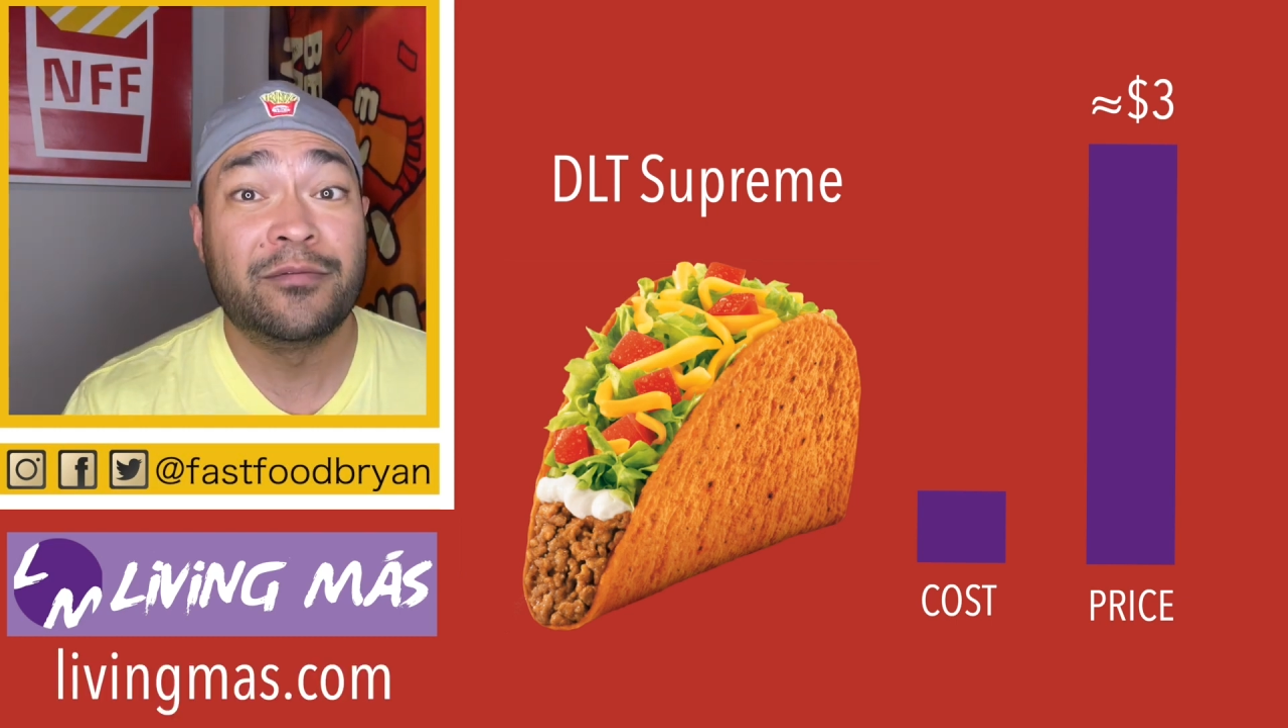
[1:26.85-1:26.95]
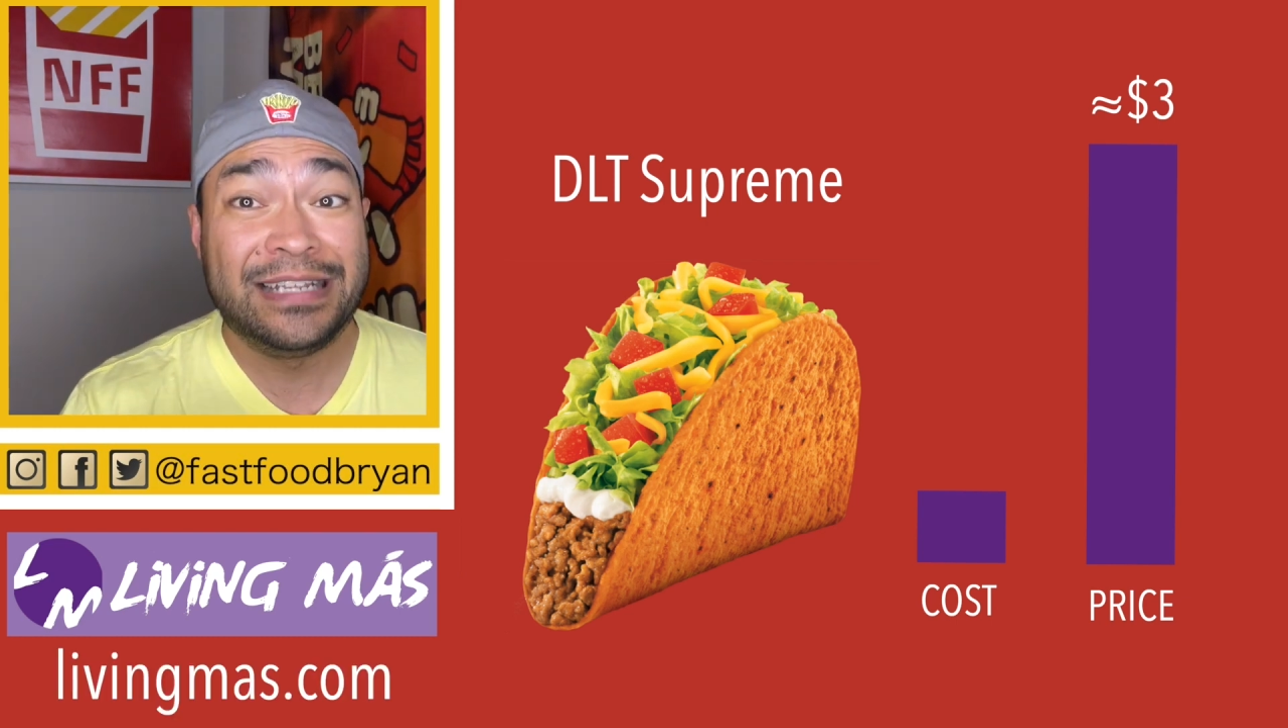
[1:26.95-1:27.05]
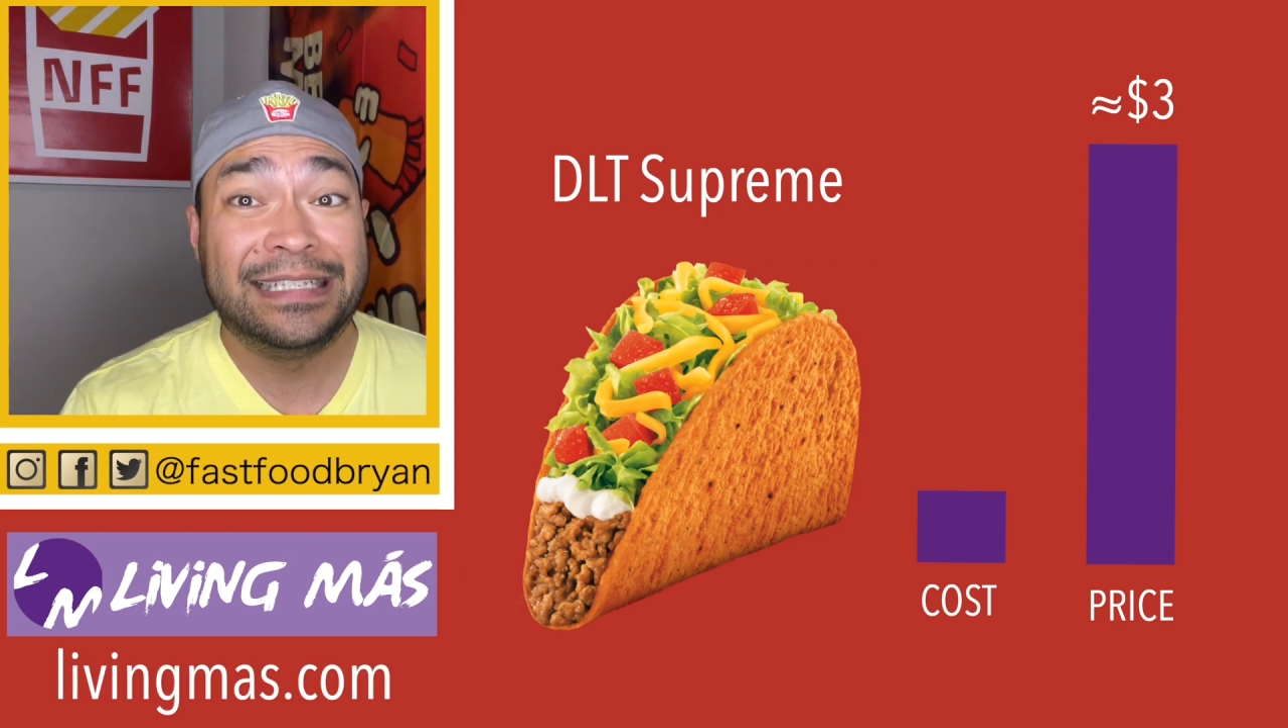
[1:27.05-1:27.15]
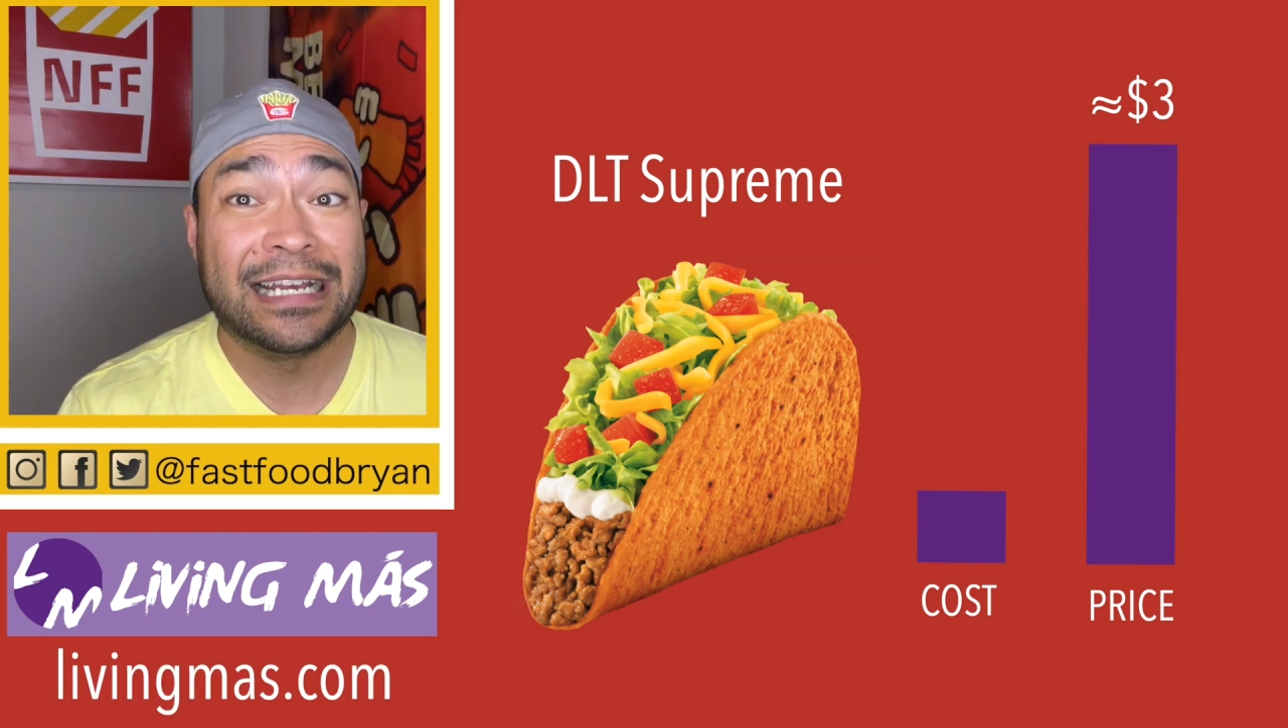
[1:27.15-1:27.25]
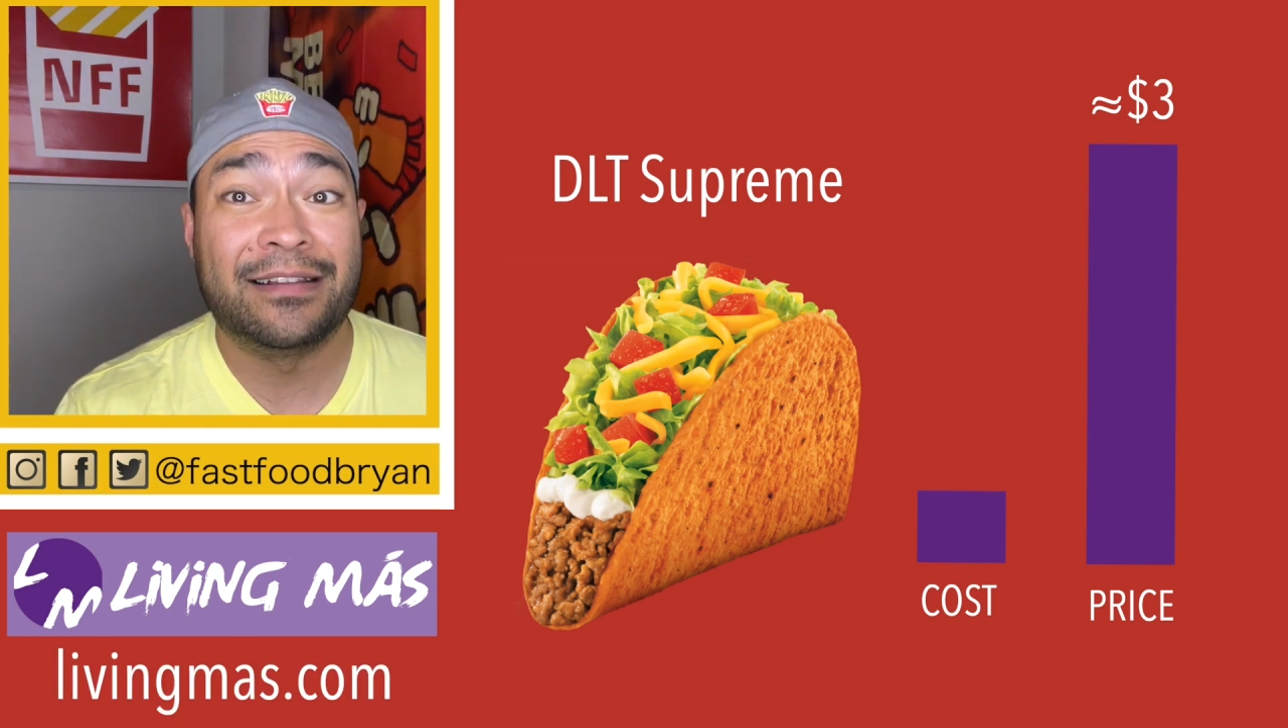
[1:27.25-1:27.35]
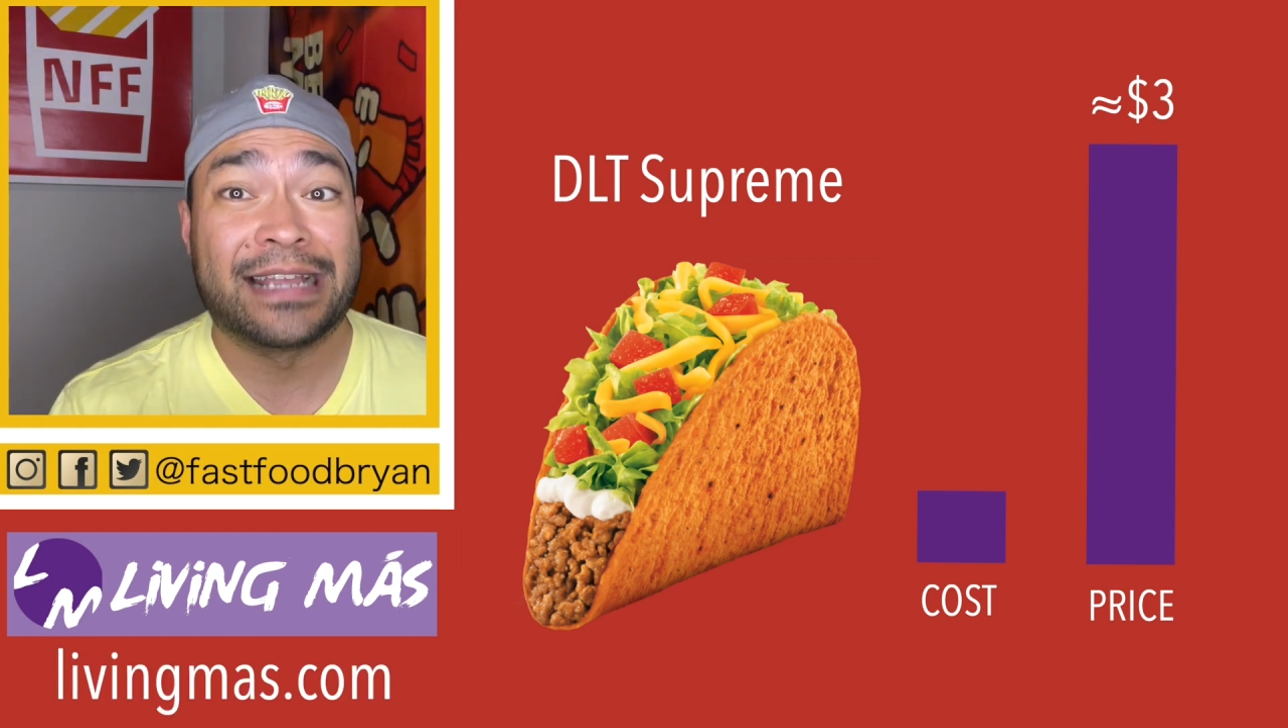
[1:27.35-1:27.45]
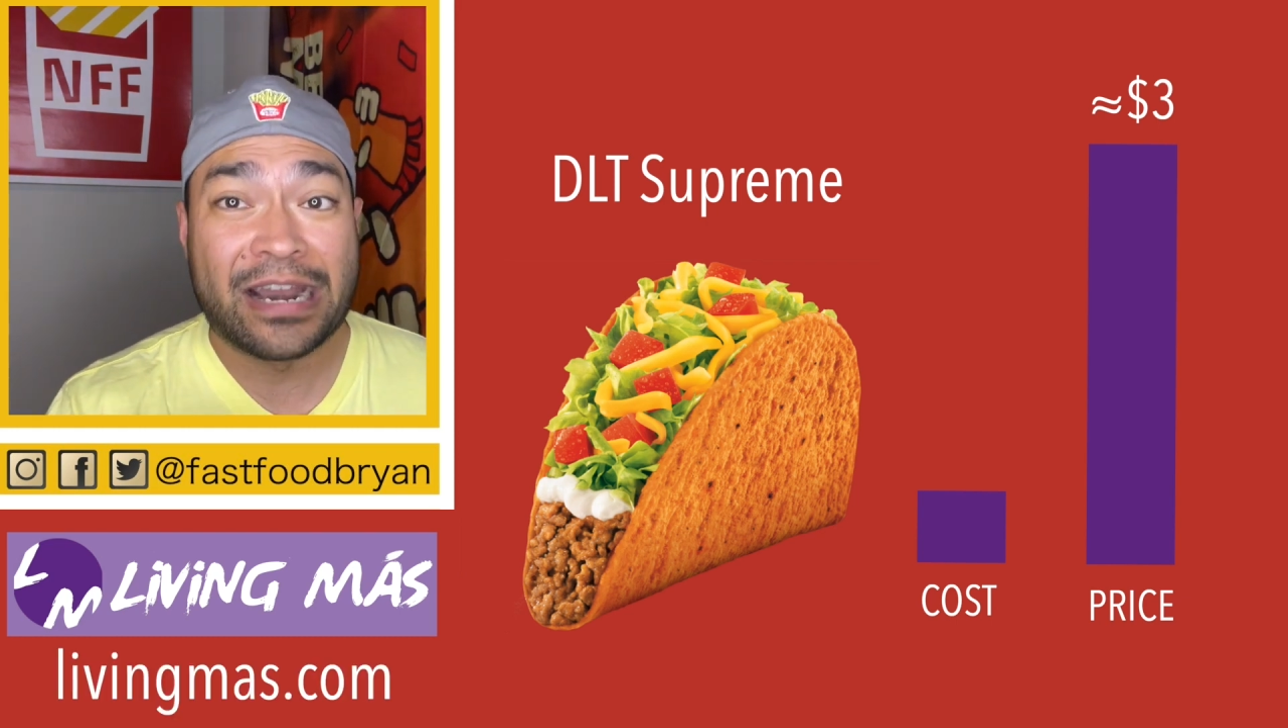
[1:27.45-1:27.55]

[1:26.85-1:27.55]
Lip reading: of detailing